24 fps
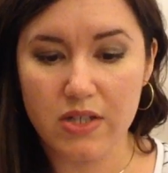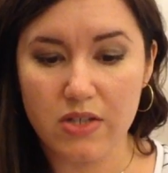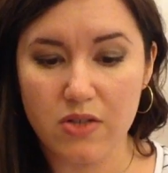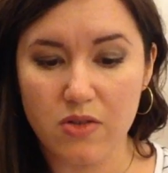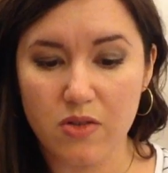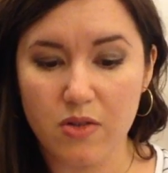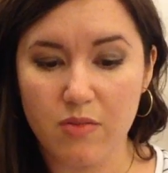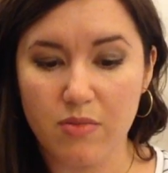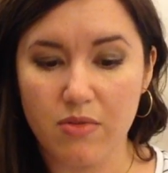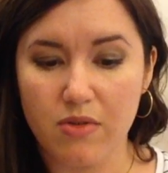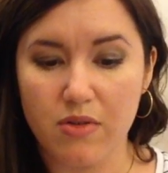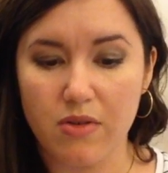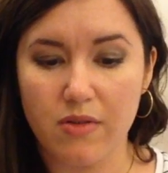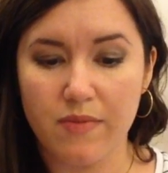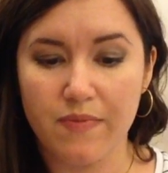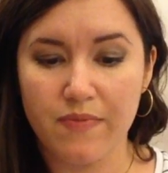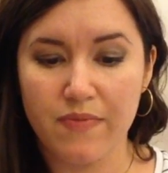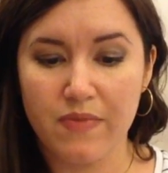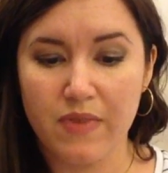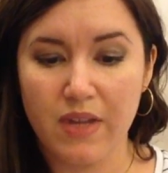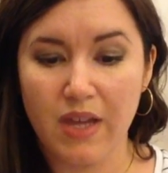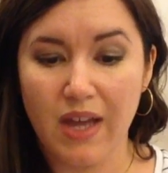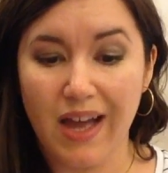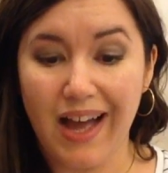doable.
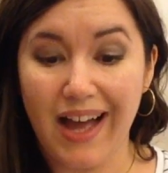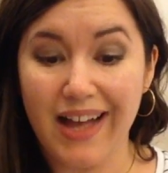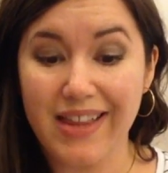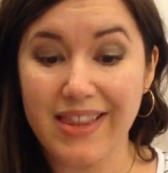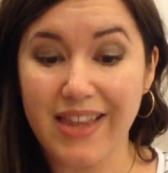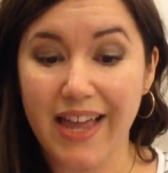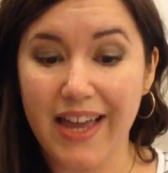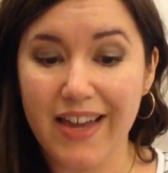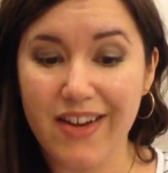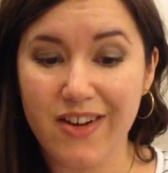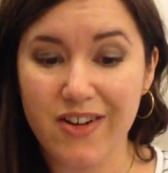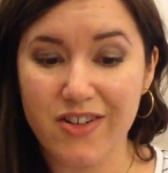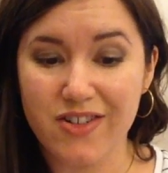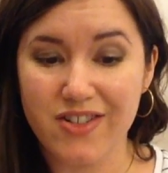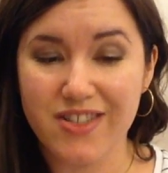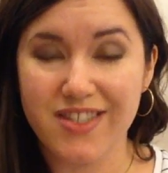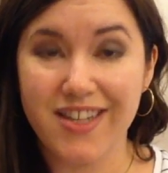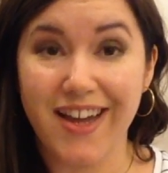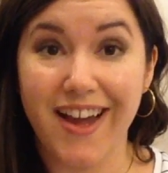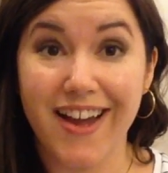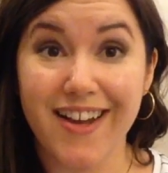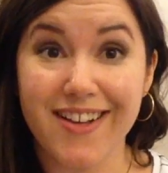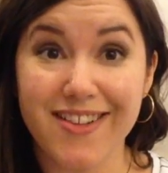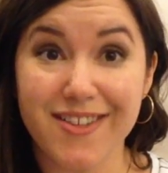I like her
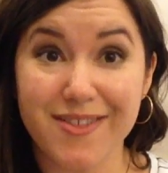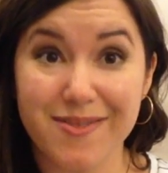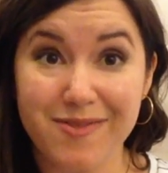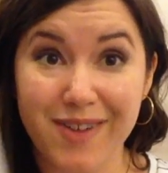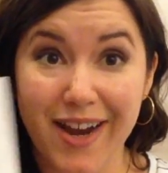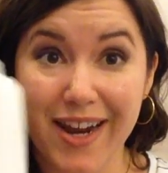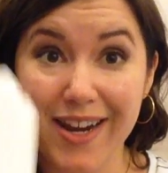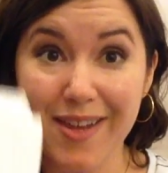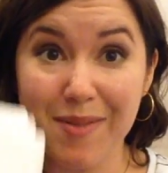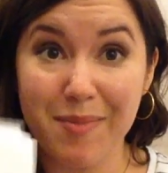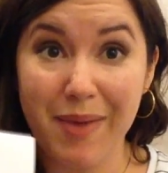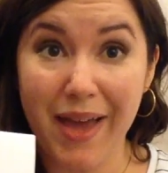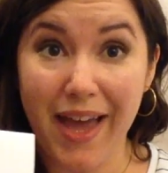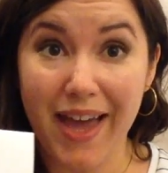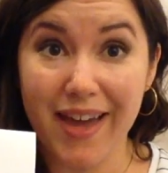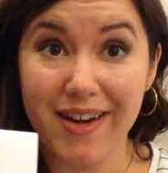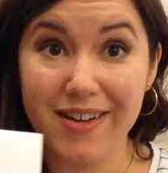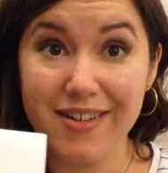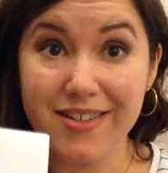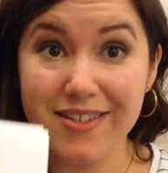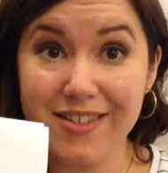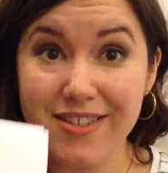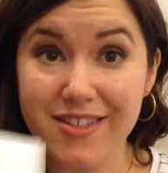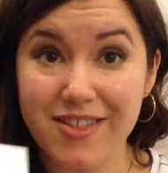style of writing
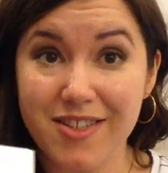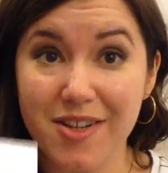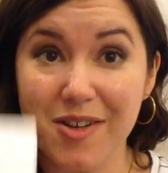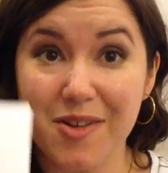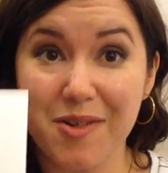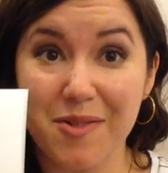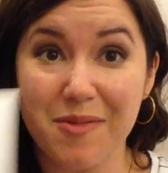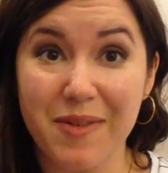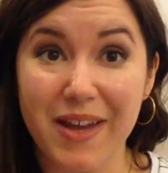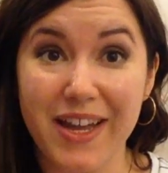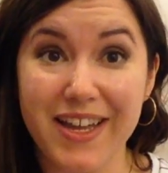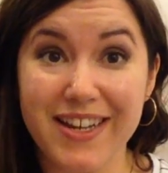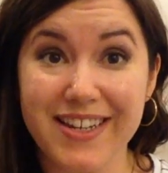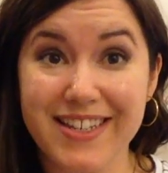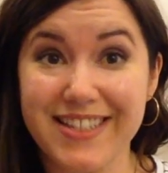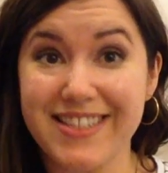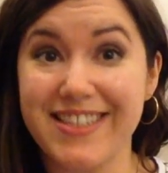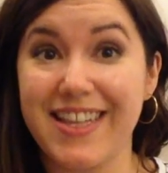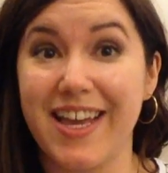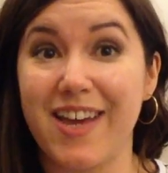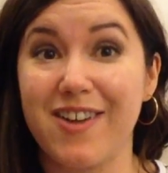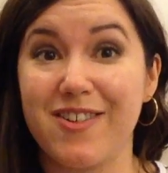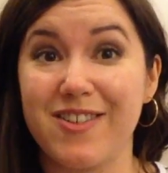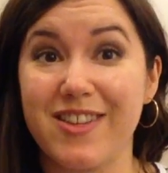patterns, so Andy
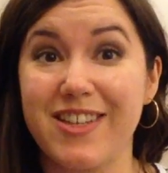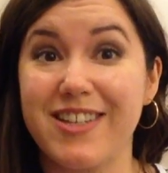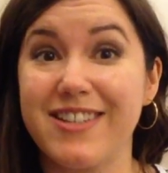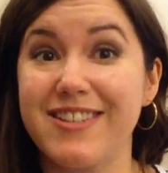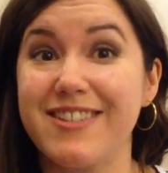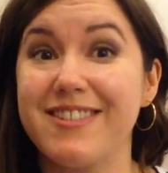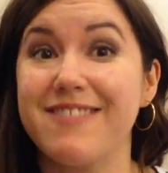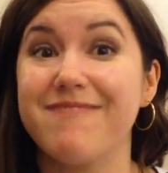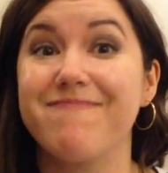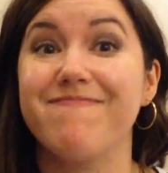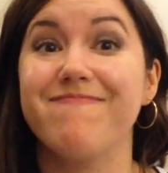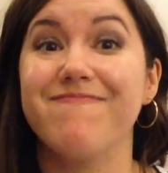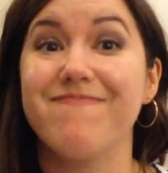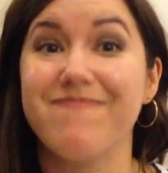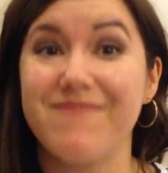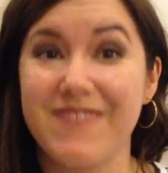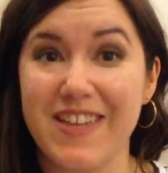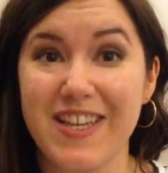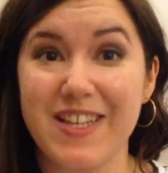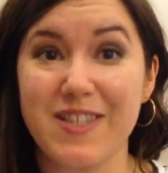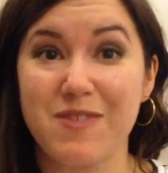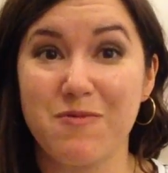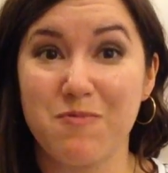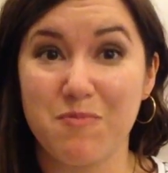Satterland
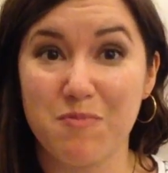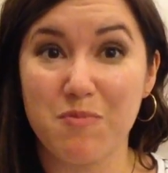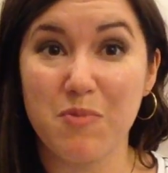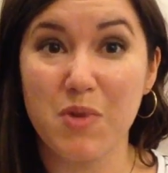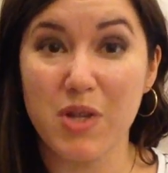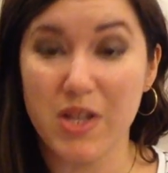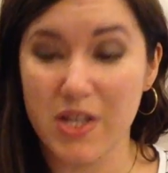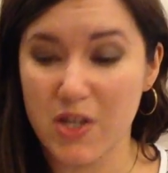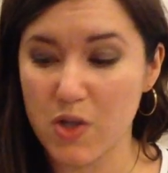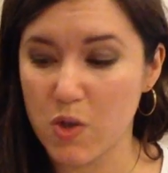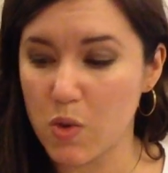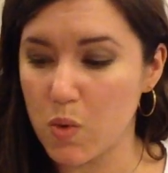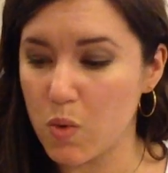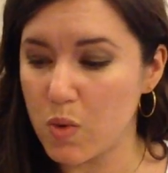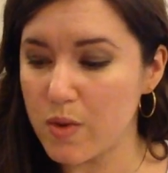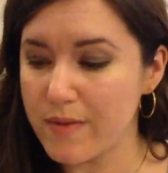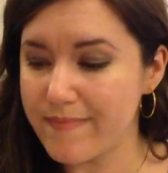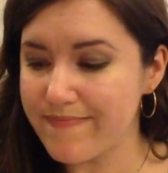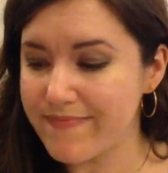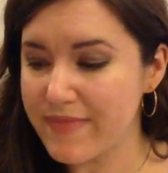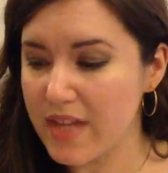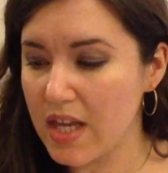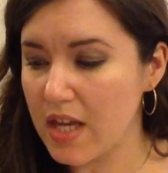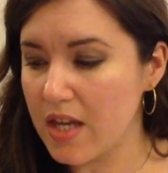is really
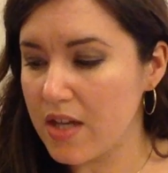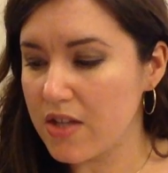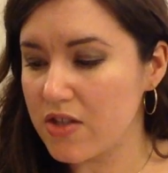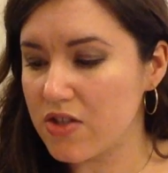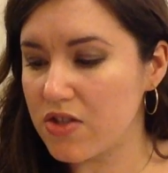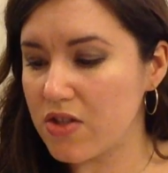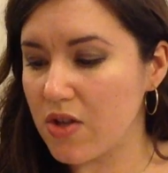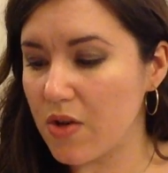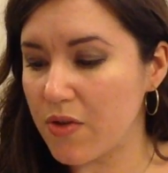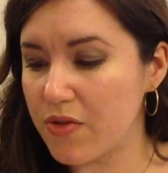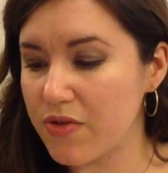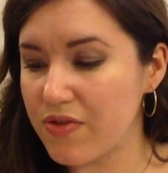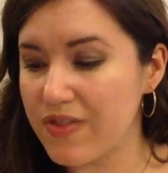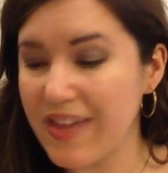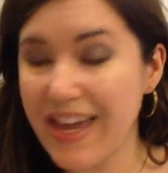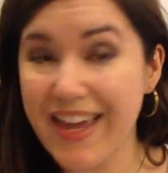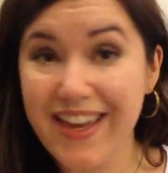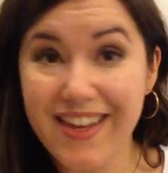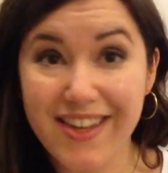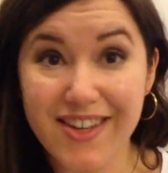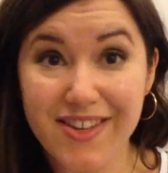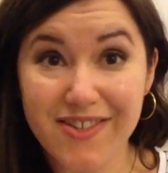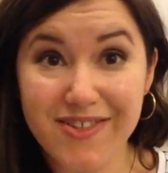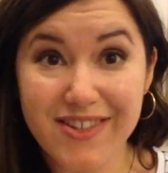cool. So
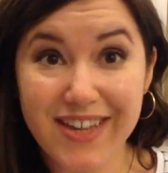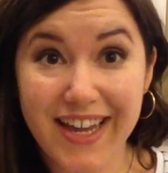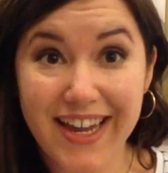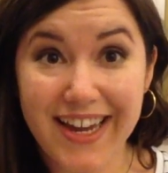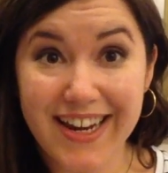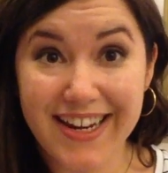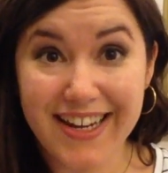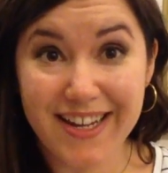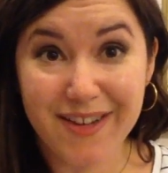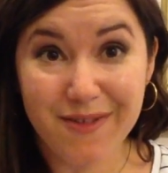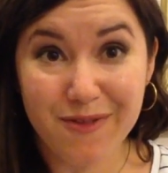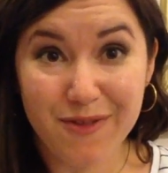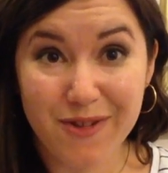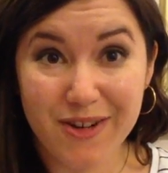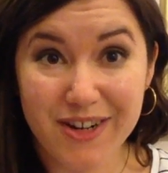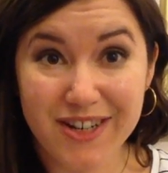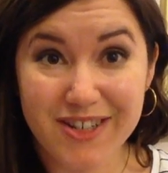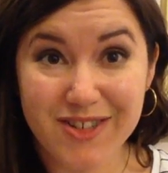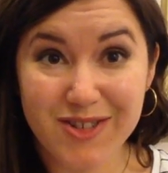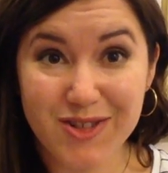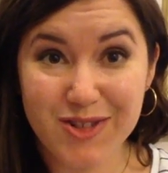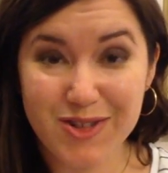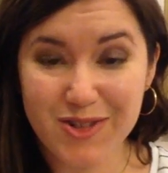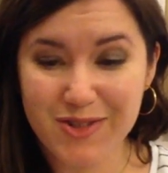thank you, Katie, for
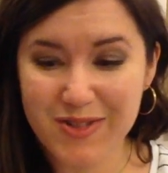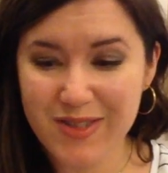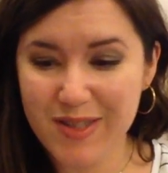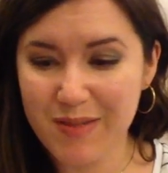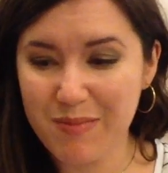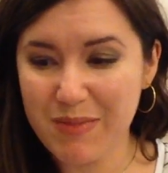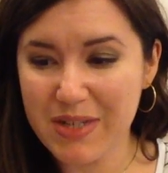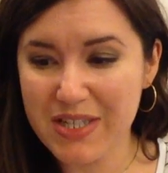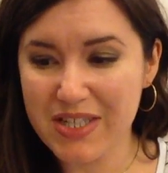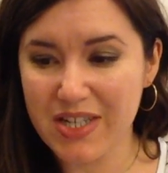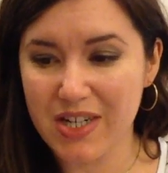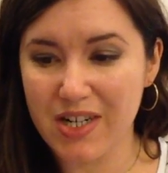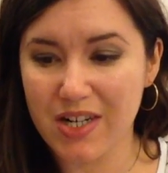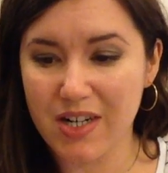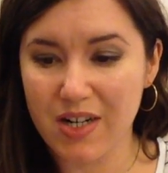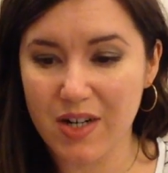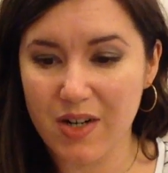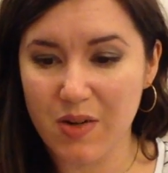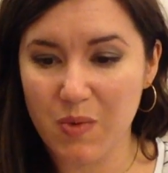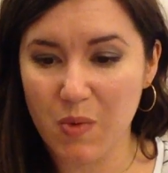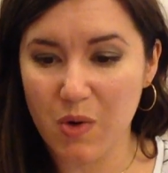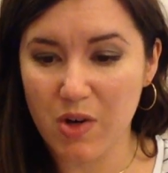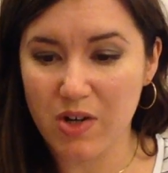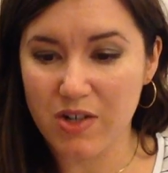introducing me to
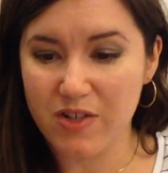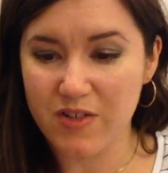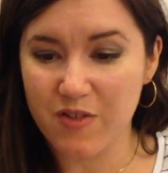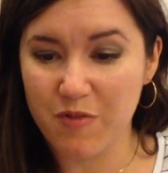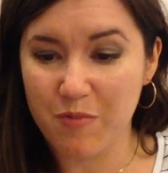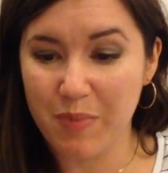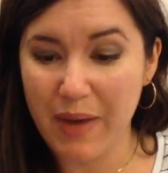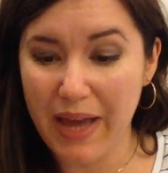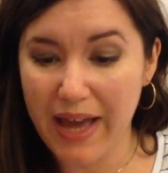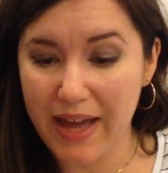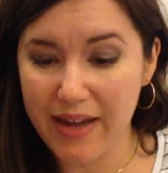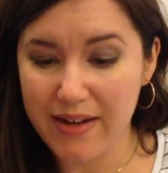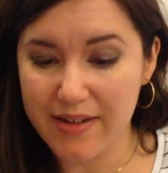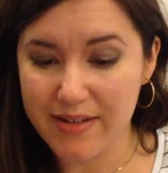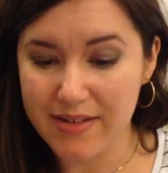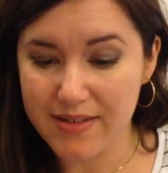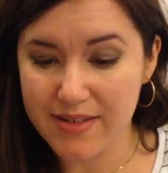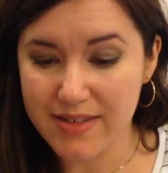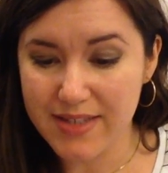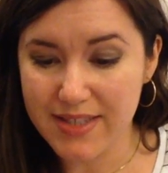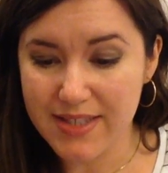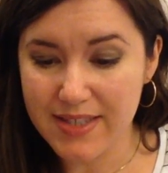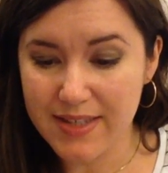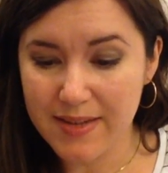her world of
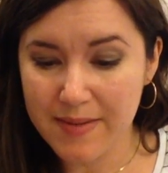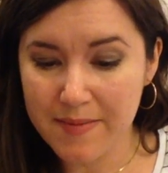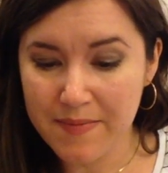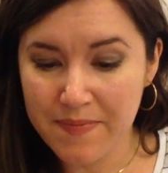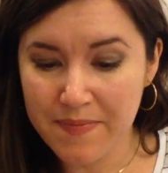patterns.